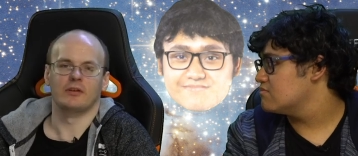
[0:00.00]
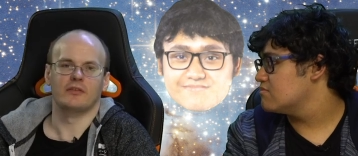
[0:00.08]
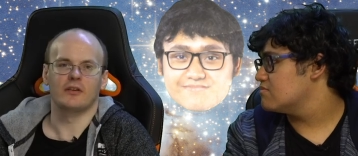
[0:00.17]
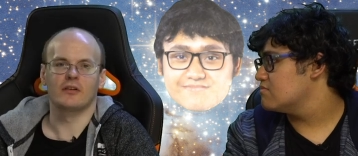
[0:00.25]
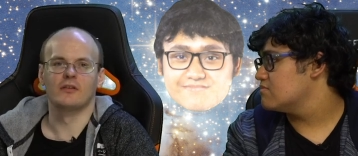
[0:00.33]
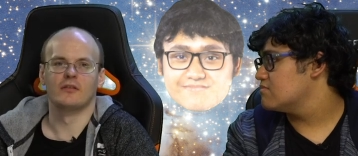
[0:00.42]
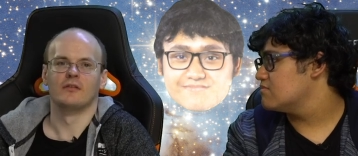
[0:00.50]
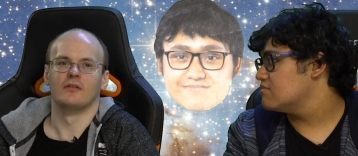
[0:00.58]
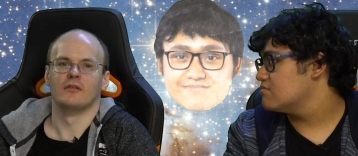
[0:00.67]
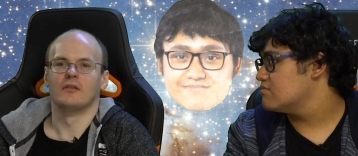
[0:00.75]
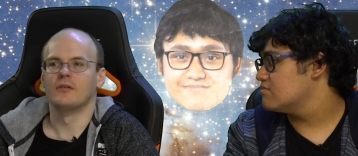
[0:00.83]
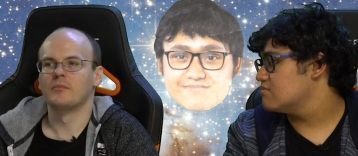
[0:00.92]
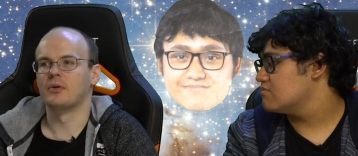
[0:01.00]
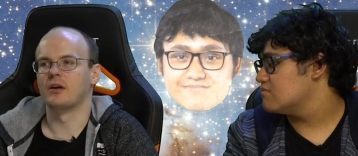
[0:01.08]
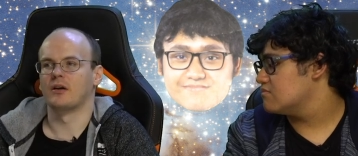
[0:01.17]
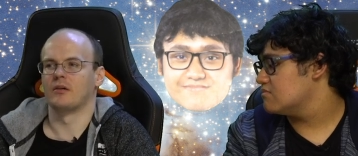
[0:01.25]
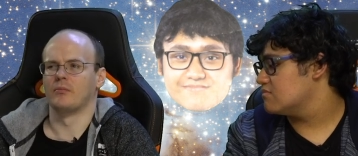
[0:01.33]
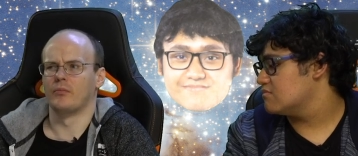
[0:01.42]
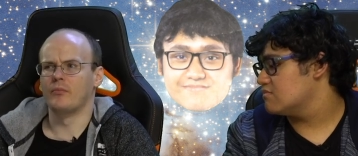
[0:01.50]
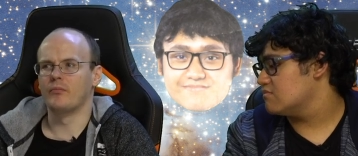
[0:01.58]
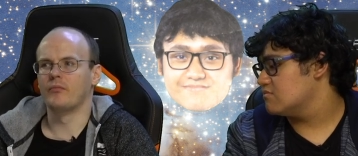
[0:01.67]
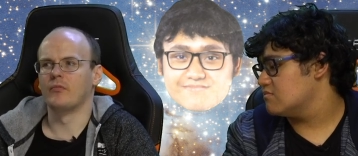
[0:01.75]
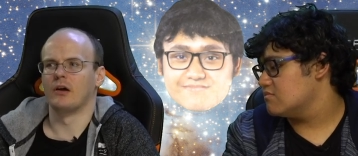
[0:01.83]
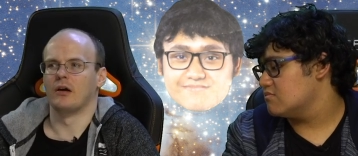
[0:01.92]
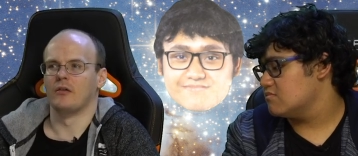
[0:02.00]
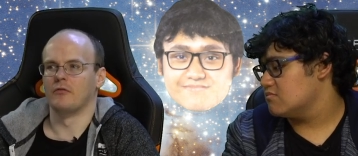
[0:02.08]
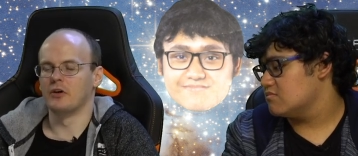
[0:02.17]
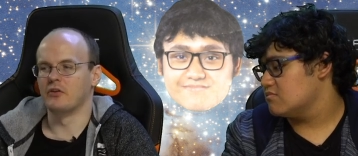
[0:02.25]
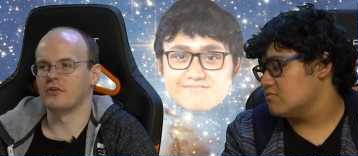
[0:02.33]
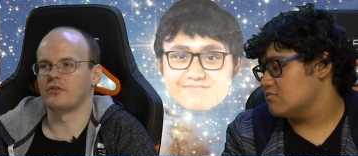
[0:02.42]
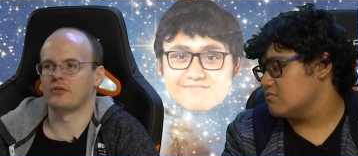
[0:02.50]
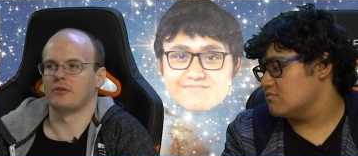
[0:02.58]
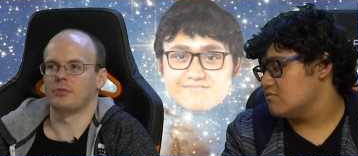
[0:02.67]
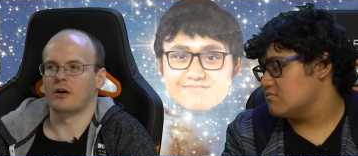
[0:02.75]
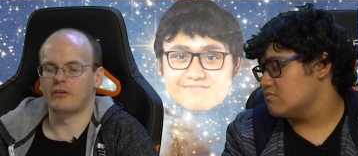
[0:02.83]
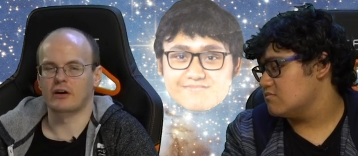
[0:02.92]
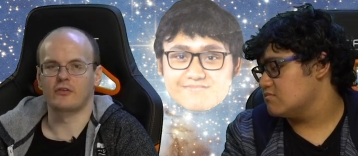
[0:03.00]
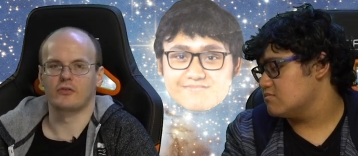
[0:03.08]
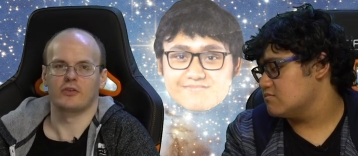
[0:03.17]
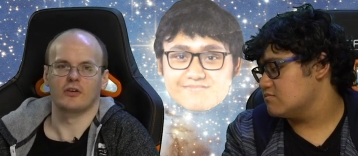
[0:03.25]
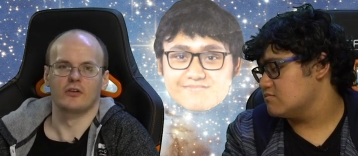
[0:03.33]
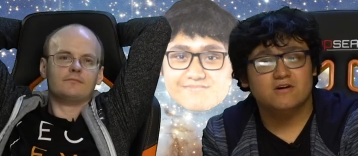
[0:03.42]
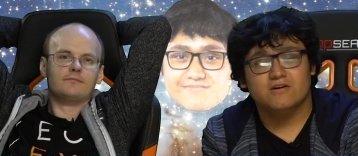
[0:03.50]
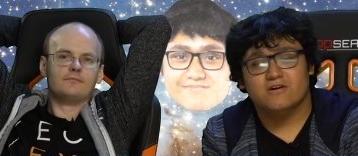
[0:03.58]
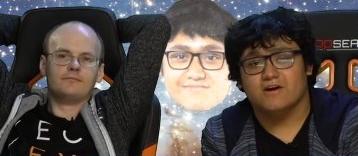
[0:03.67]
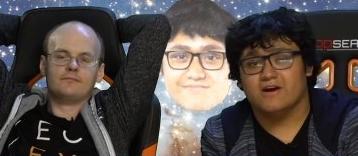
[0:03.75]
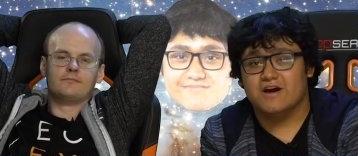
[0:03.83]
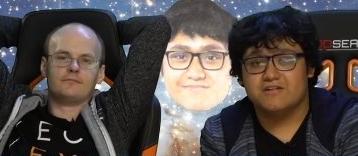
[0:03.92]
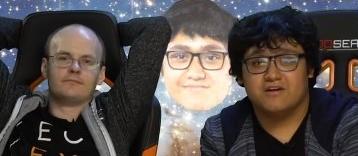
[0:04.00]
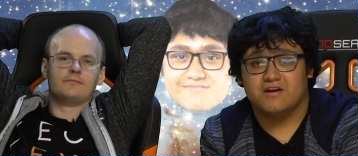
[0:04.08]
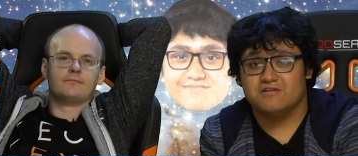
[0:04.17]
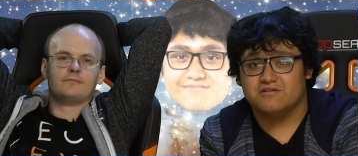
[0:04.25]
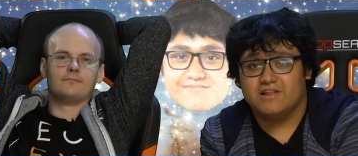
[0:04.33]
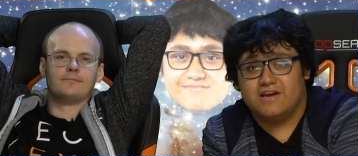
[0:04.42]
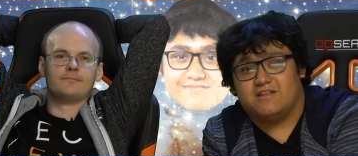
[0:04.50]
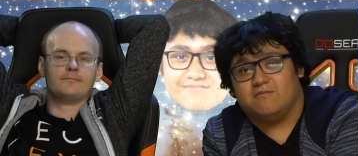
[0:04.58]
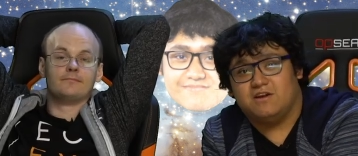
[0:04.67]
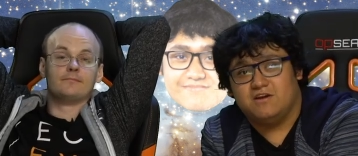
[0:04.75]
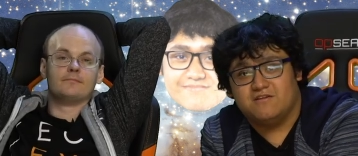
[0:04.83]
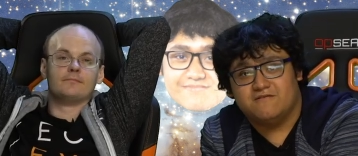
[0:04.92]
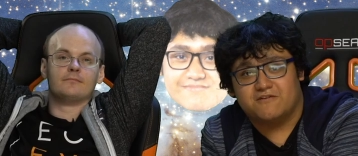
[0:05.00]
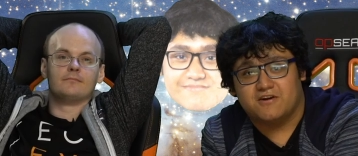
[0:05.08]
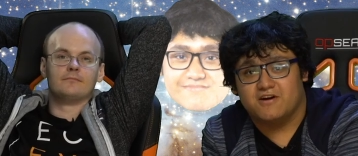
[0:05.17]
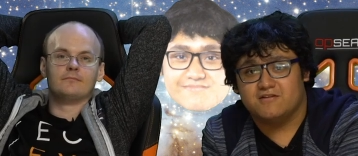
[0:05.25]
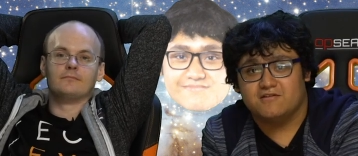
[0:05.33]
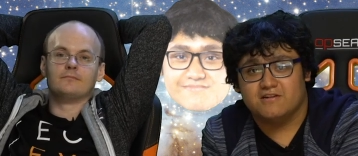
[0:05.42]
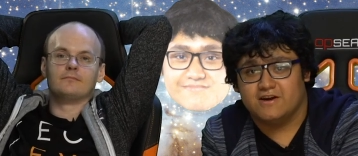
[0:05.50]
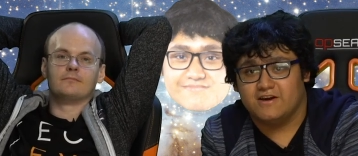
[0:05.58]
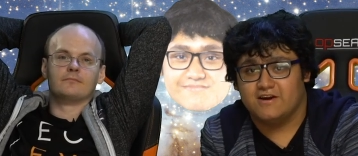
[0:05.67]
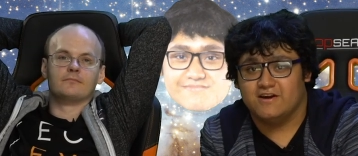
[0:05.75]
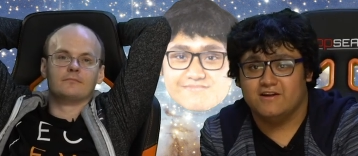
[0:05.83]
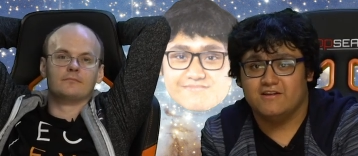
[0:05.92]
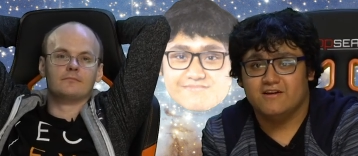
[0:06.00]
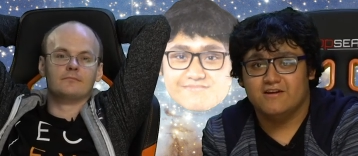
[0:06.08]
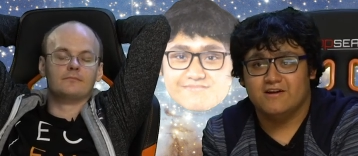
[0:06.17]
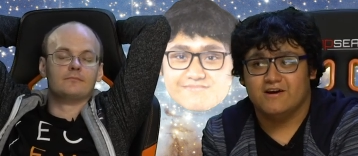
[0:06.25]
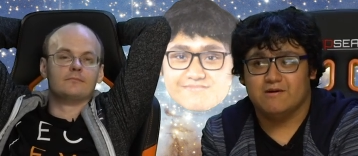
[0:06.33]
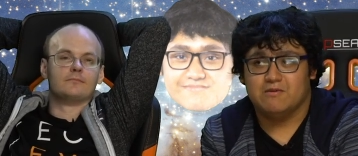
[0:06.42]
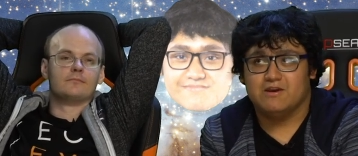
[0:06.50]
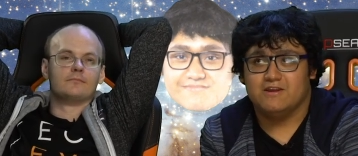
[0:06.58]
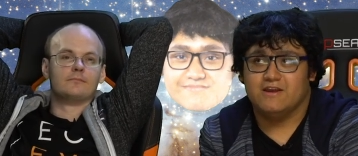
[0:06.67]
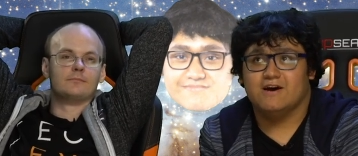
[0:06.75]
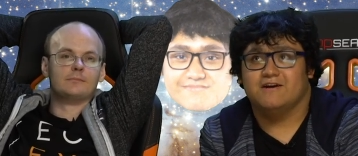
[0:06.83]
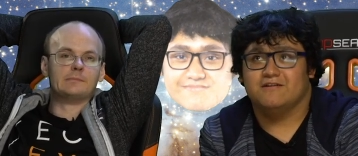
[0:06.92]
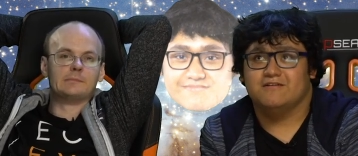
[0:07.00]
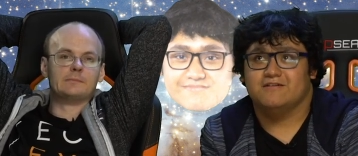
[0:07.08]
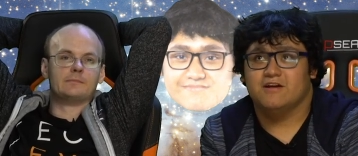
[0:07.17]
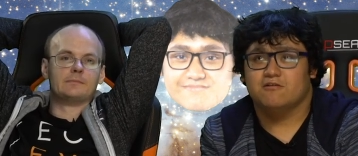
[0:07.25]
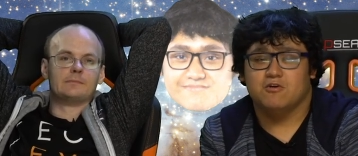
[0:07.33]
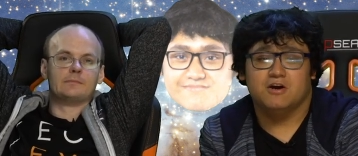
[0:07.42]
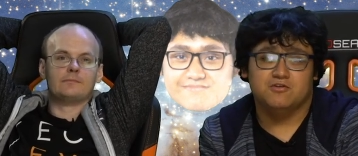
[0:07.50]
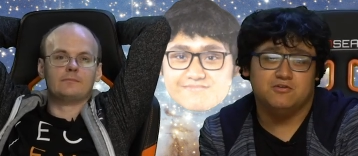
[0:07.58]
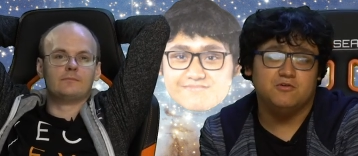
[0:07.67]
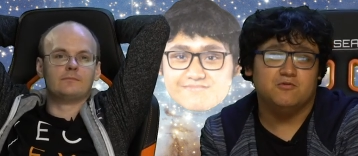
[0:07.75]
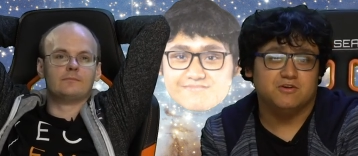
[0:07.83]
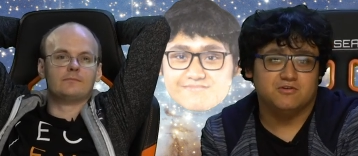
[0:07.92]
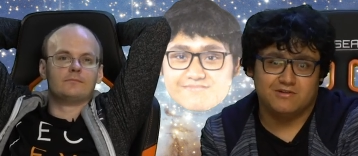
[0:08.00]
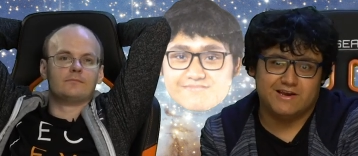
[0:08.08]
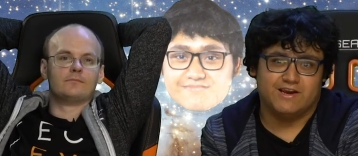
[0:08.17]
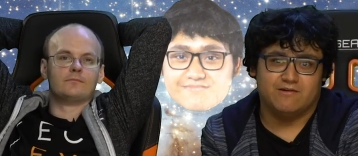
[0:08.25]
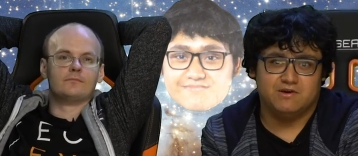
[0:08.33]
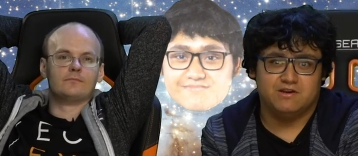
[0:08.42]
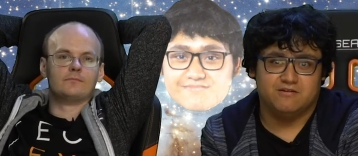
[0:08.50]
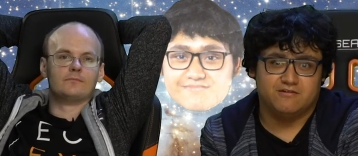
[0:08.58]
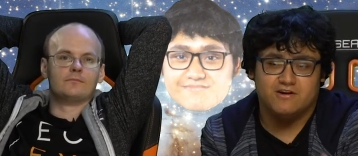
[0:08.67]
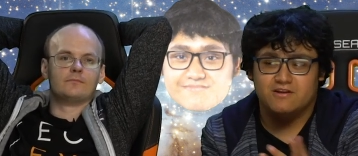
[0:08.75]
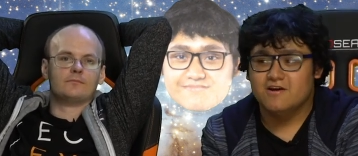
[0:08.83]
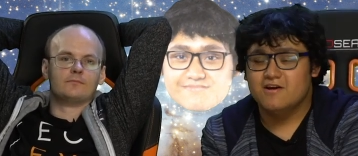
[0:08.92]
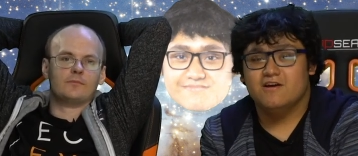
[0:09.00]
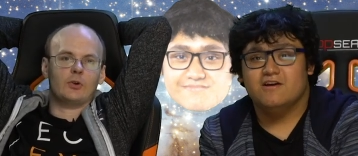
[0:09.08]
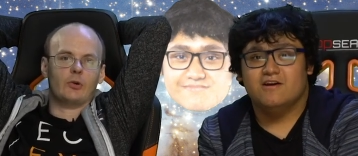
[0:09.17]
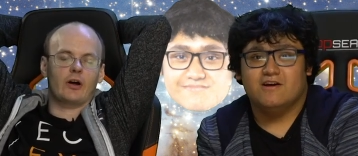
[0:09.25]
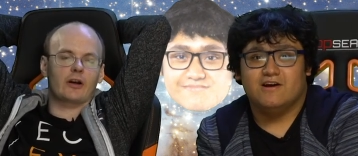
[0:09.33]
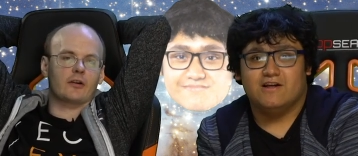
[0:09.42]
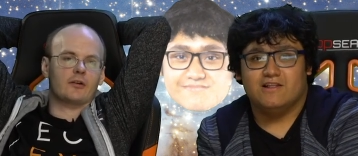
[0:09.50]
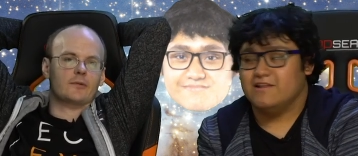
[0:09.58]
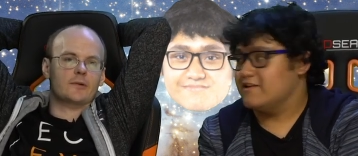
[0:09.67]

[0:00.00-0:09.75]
Speaker 1: mid-tier. But um, realistically, probably like low tier.
Speaker 2: Okay guys, in case you liked the video, don't forget to like it. I mean, yeah, that's what you do when you like a video, right? You like and,